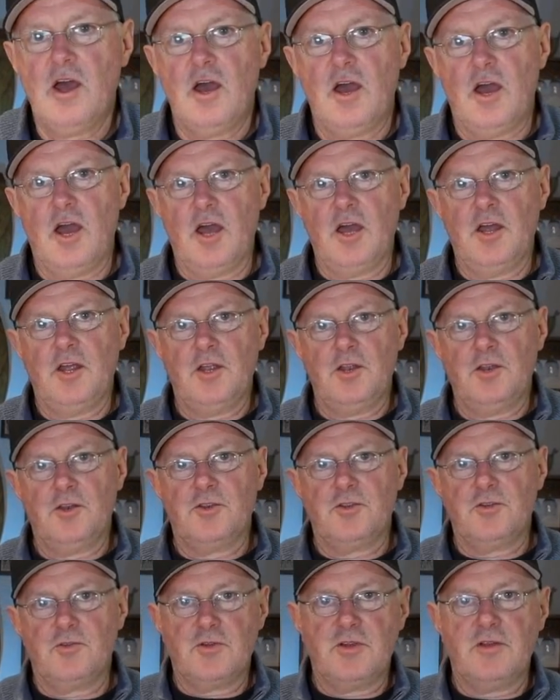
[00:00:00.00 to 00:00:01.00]
And
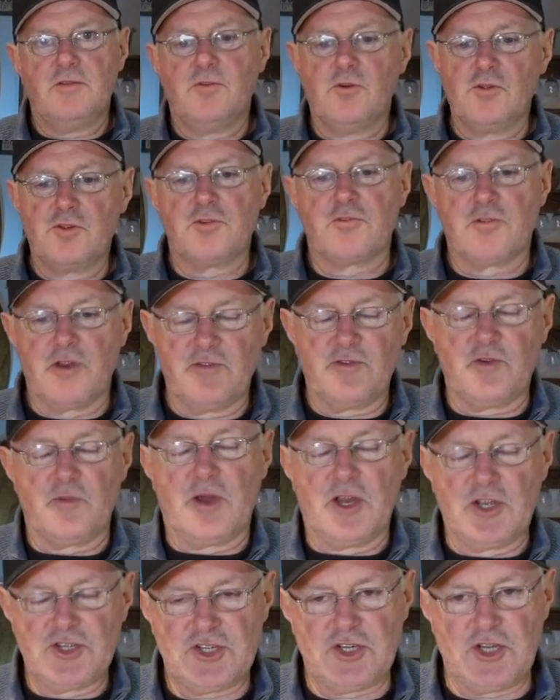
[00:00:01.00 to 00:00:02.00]
you give all your
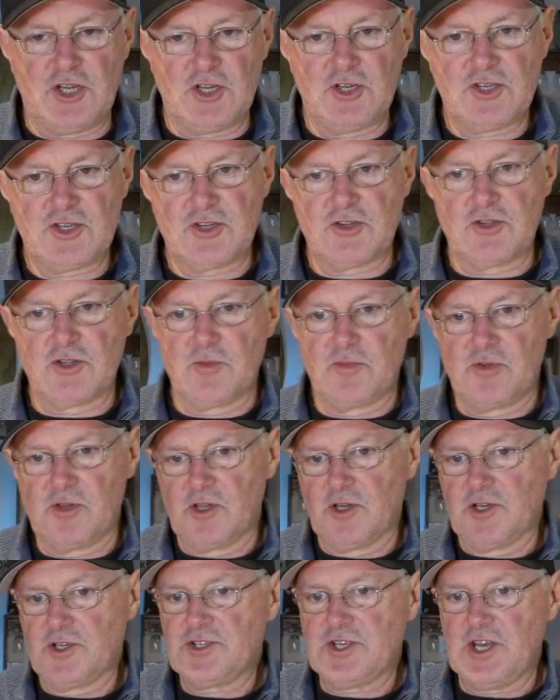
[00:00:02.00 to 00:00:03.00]
information into the
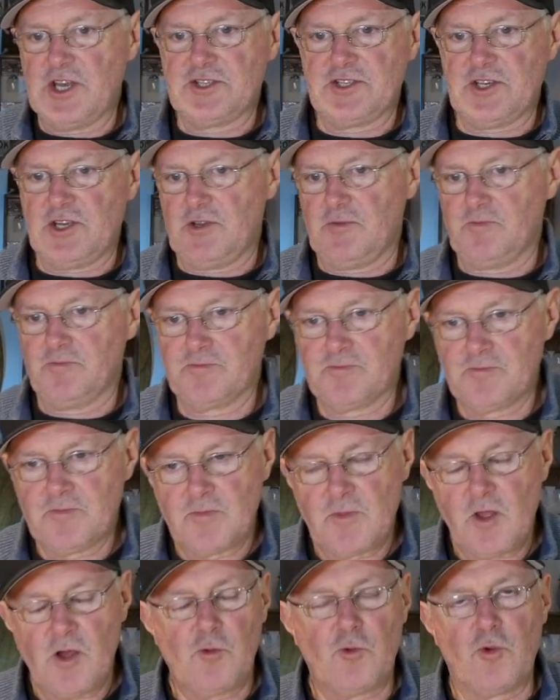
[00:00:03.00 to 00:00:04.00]
police, as in
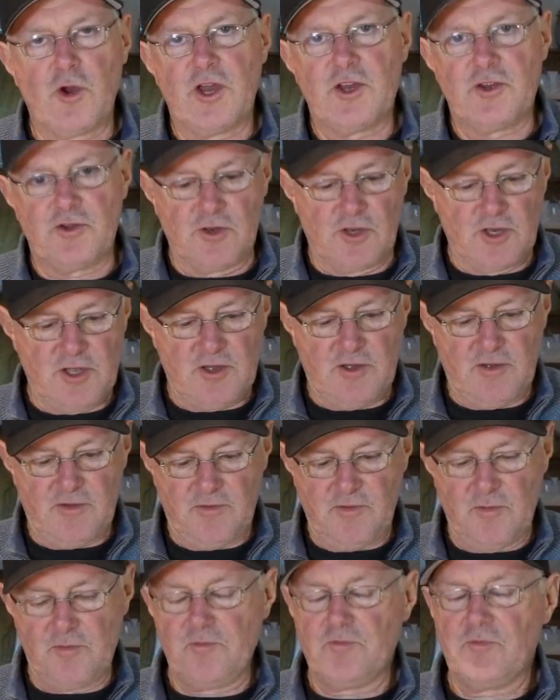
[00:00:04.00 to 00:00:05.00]
where you
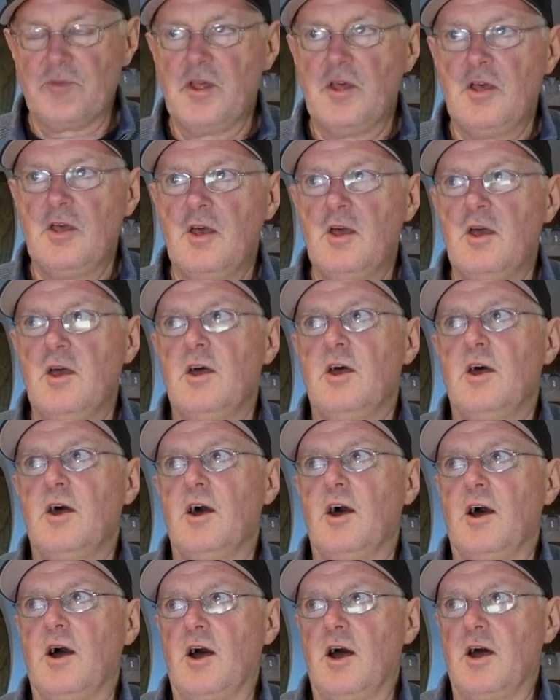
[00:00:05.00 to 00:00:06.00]
live,
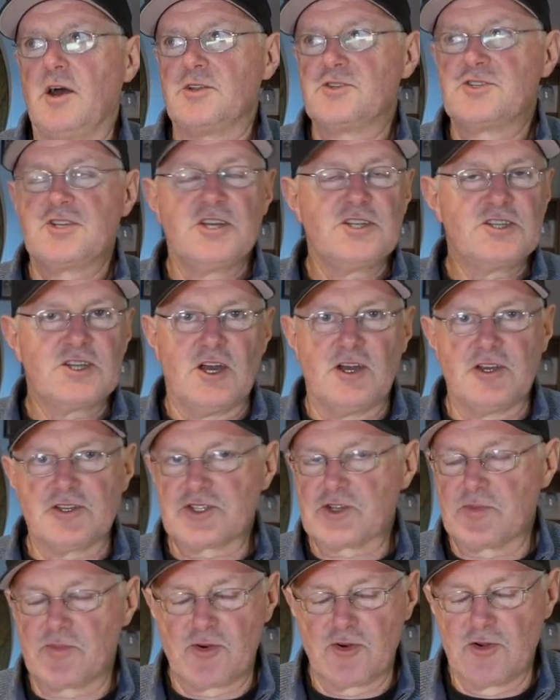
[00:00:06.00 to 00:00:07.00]
details
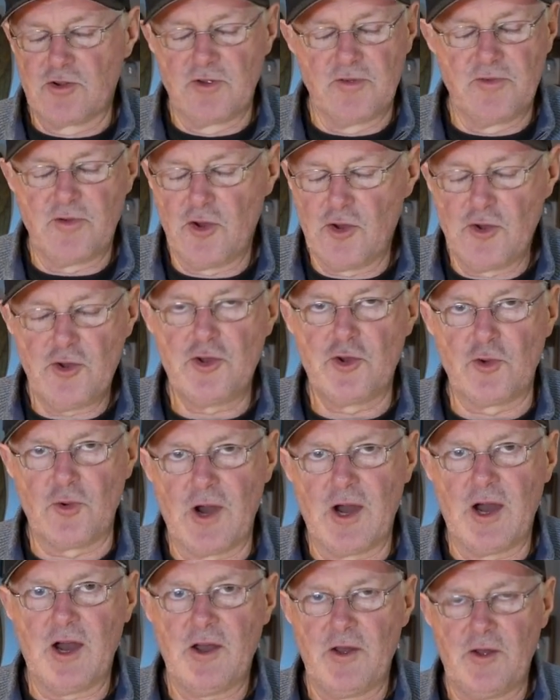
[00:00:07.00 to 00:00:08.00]
to prove who you
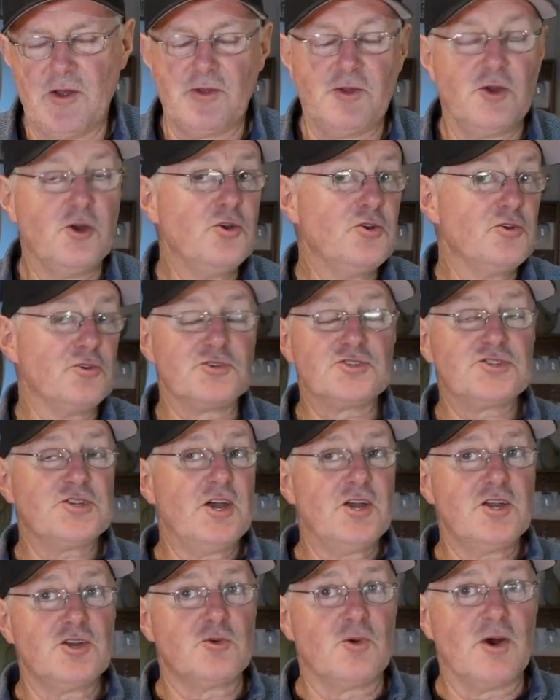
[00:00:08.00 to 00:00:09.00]
are. Who you
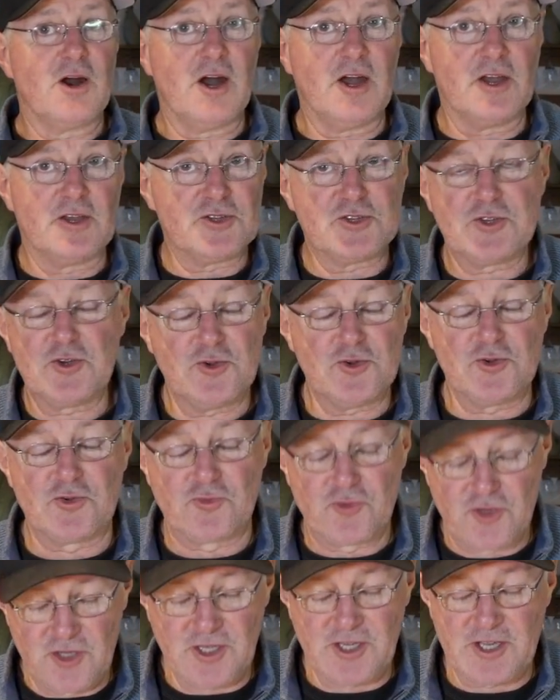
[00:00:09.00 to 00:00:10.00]
say you are is who you
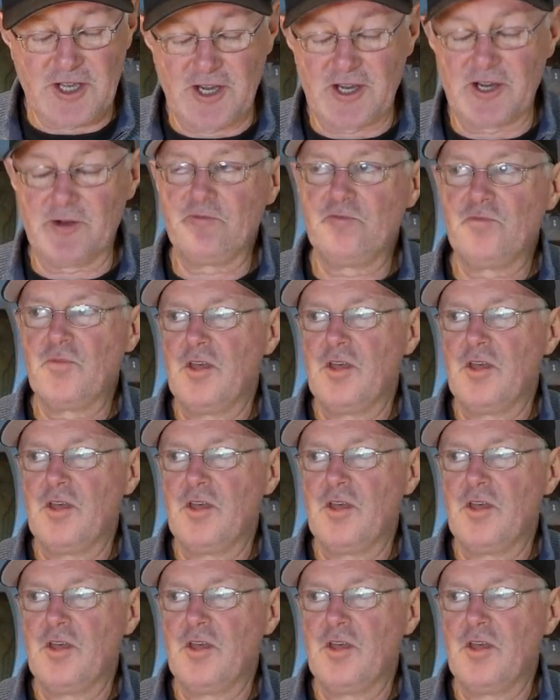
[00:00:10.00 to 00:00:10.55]
really are.